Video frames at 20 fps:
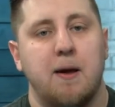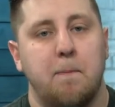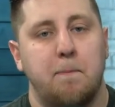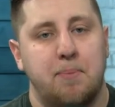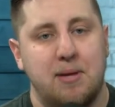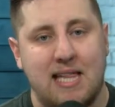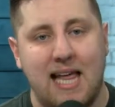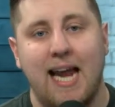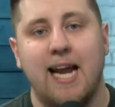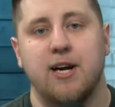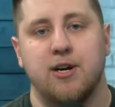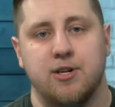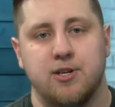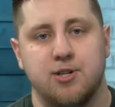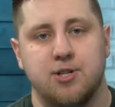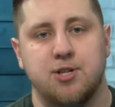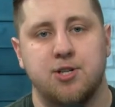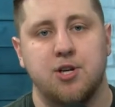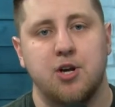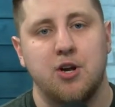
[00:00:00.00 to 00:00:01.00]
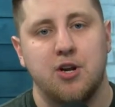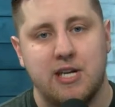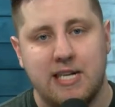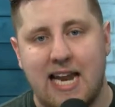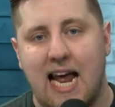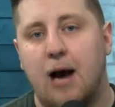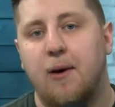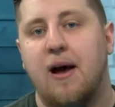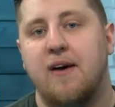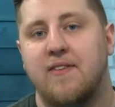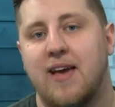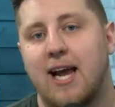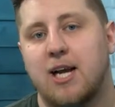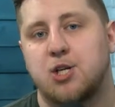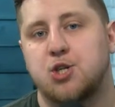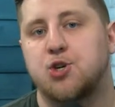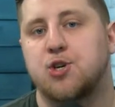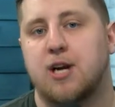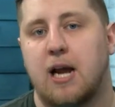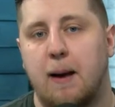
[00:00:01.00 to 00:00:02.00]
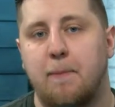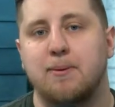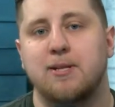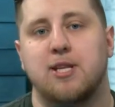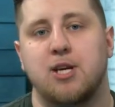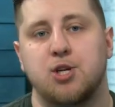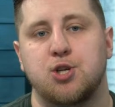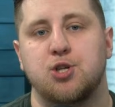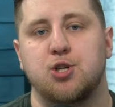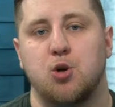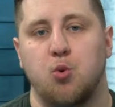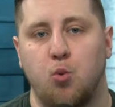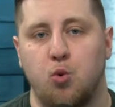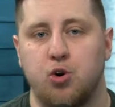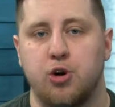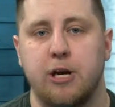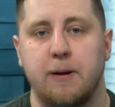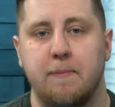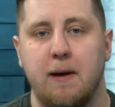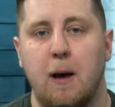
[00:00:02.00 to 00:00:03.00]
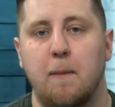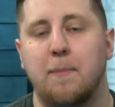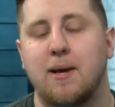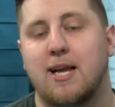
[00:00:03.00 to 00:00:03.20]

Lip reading: players now have extra competition to worry about,